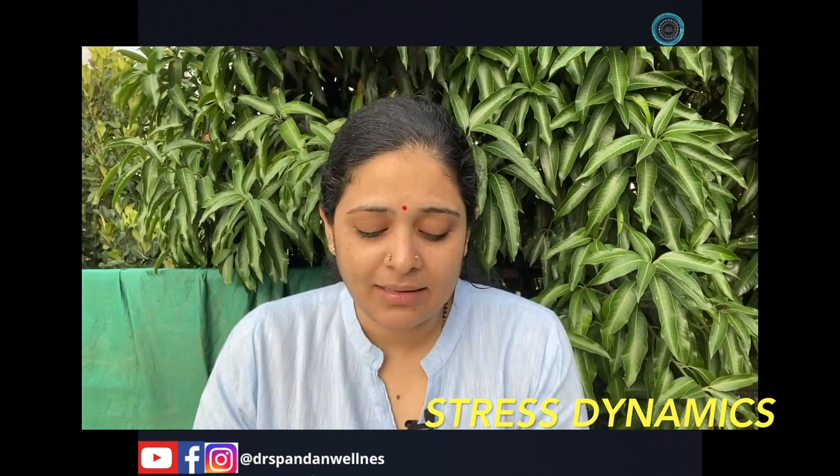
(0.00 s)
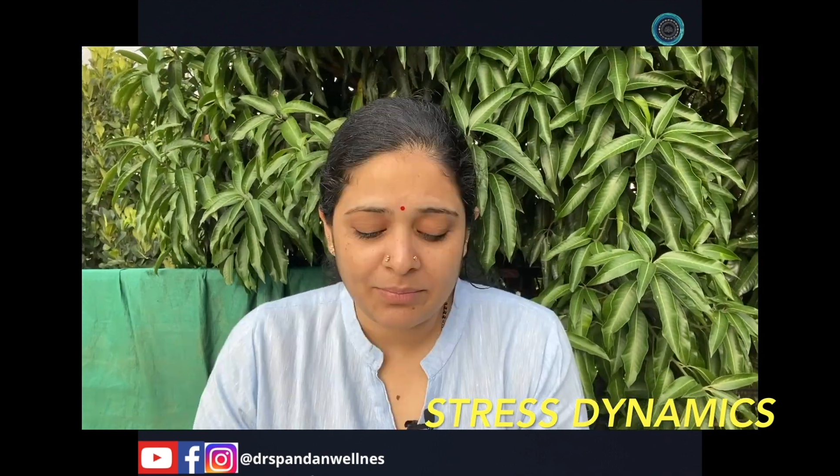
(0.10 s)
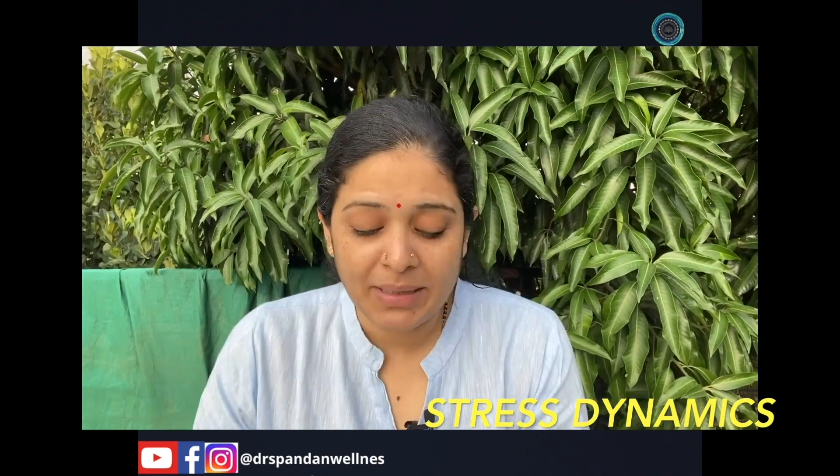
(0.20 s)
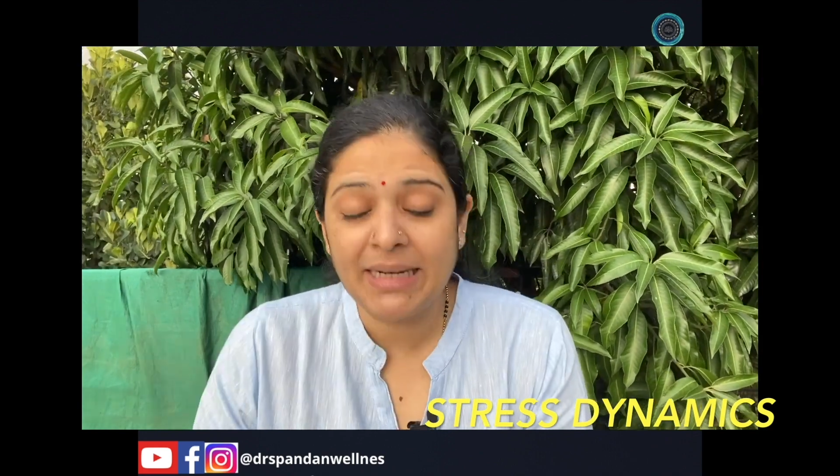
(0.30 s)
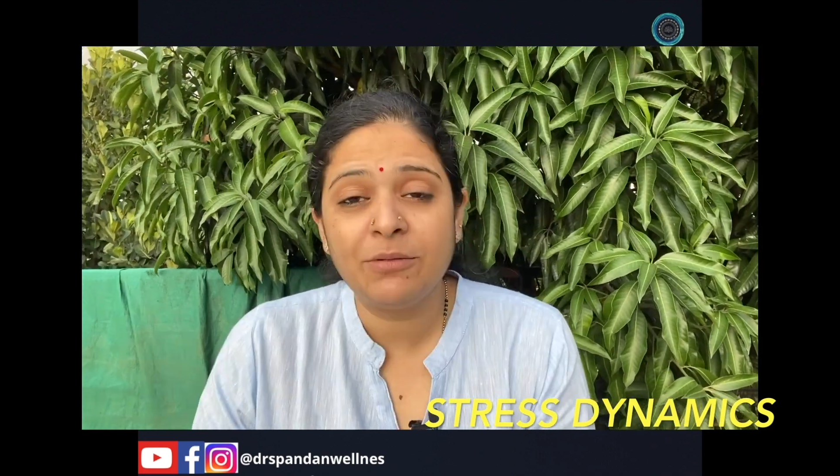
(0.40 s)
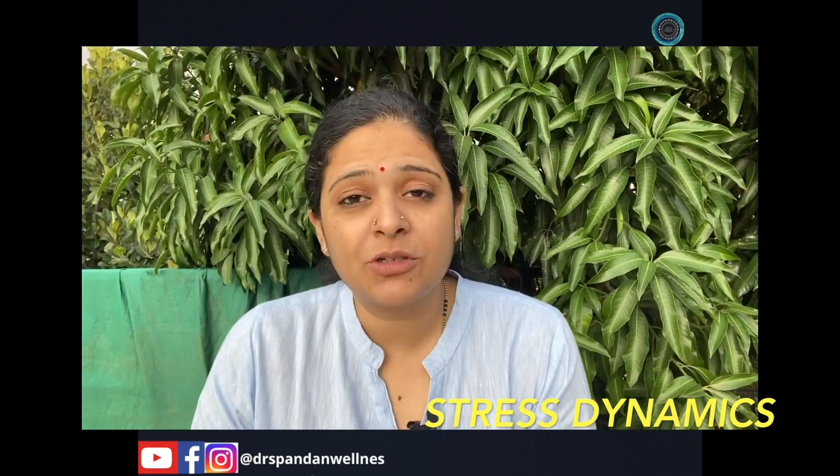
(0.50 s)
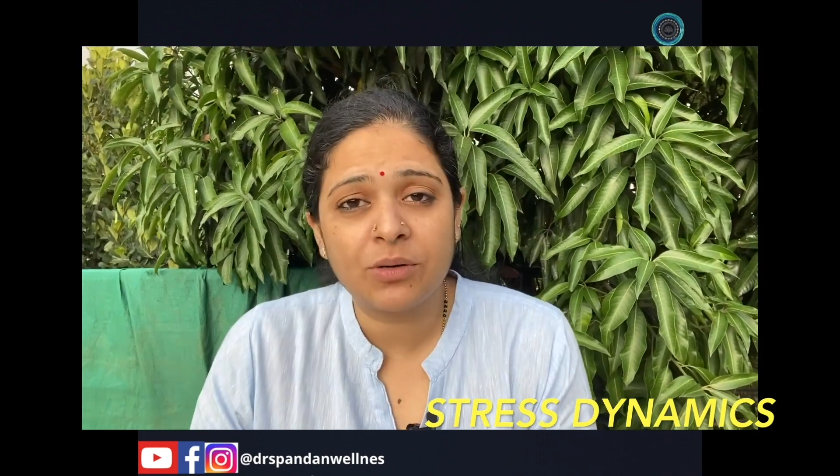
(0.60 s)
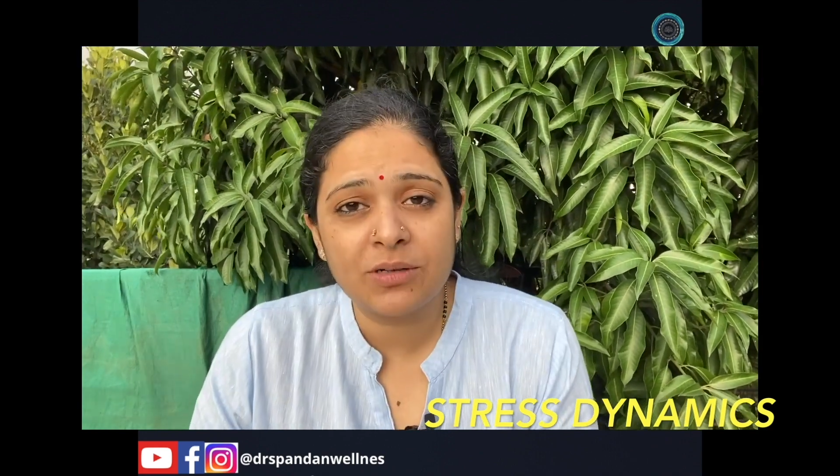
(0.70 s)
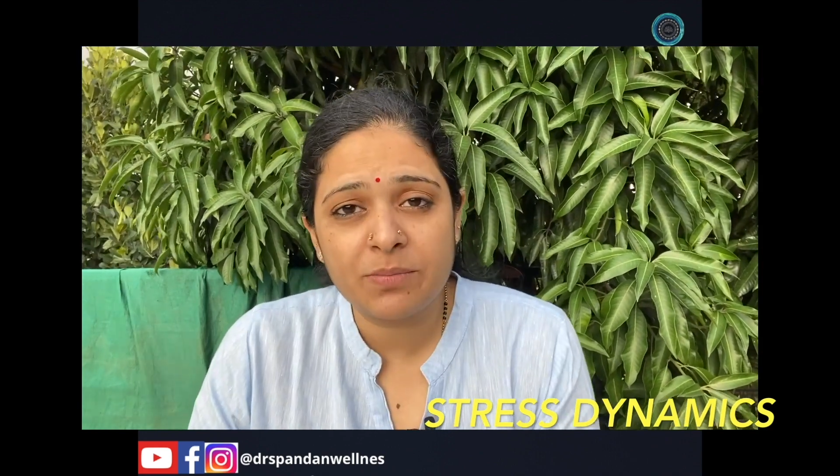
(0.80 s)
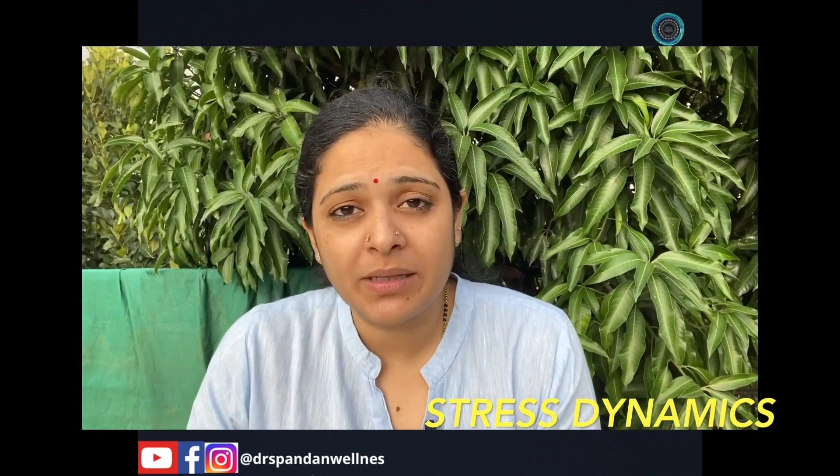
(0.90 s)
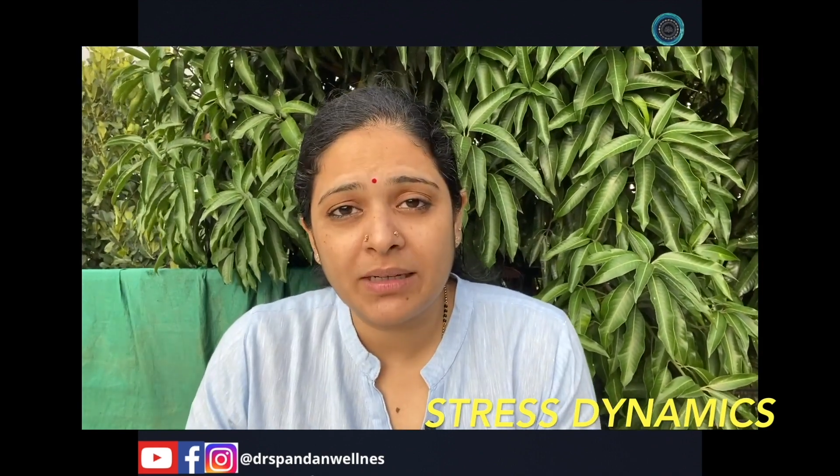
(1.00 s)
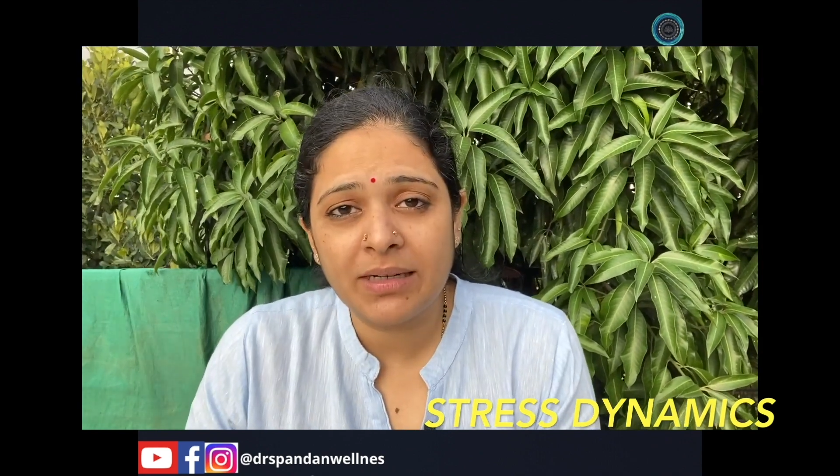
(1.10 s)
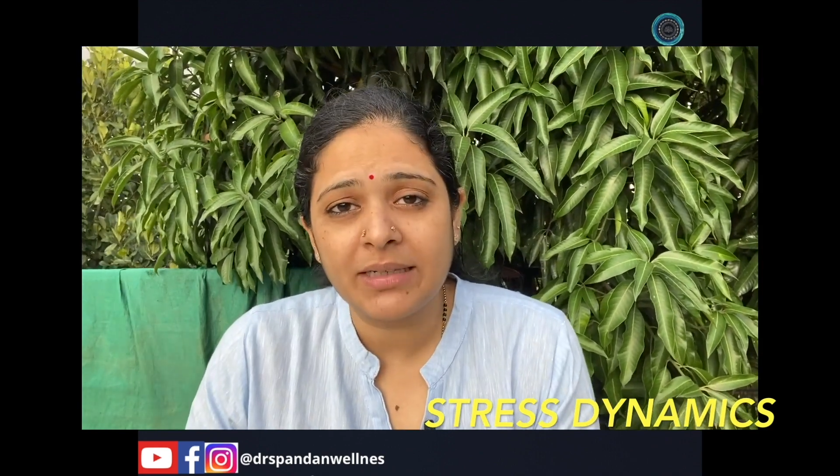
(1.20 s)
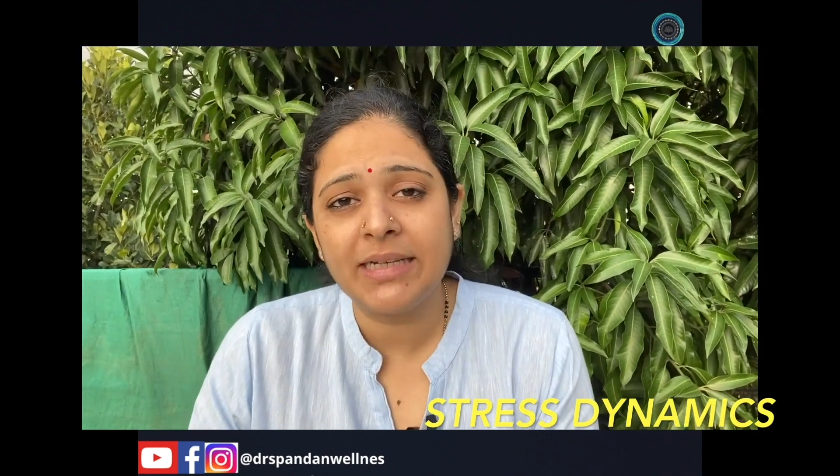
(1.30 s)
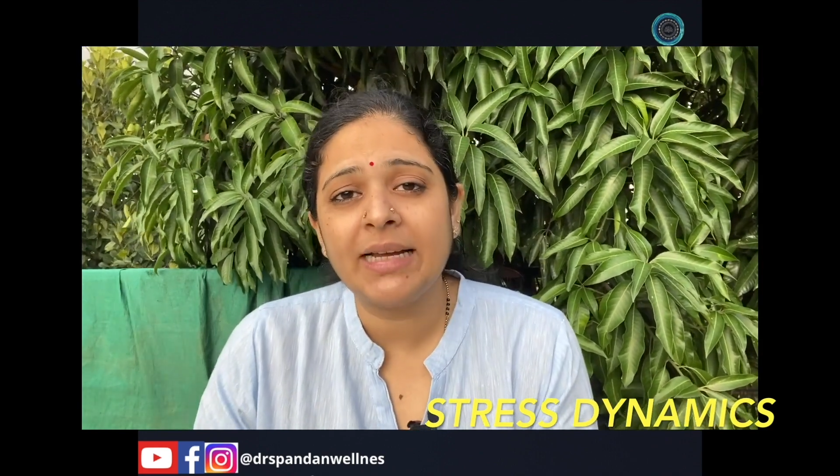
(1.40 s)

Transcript: My name is Dr. Spandan Katti